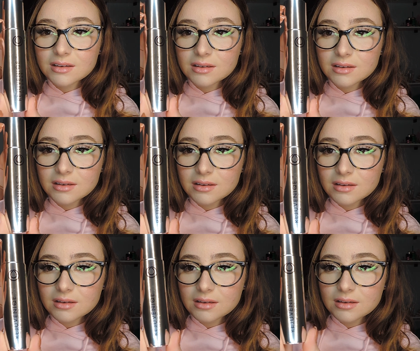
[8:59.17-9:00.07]

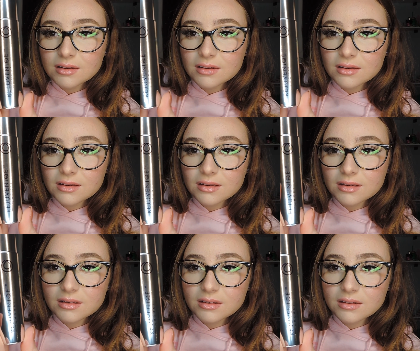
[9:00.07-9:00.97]

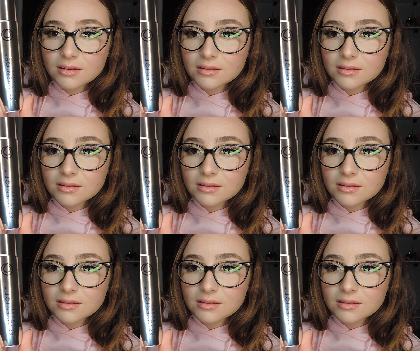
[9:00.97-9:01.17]
Nobody speaks.